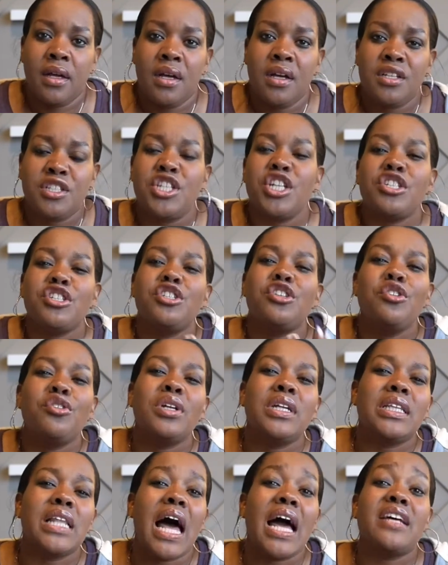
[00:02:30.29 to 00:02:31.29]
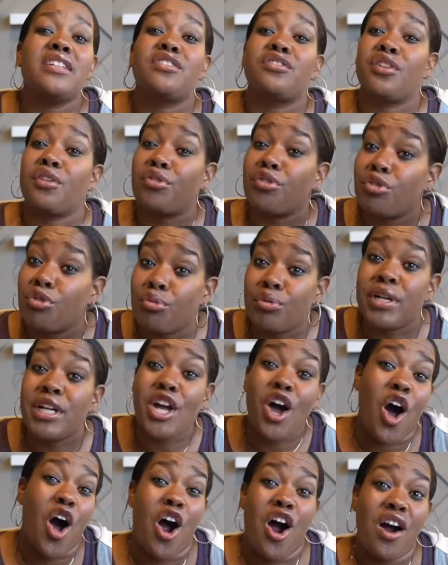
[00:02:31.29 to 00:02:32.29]
Just utilize the three
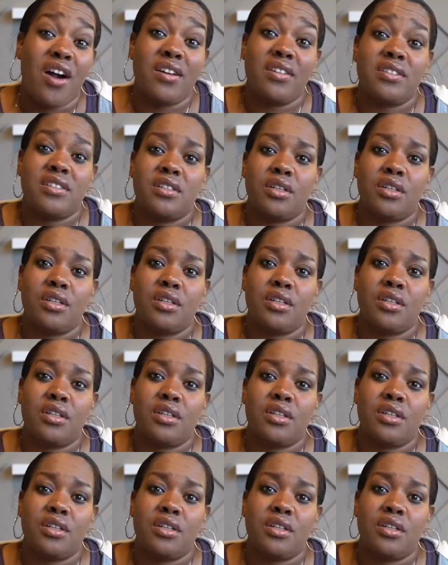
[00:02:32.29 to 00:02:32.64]
R's: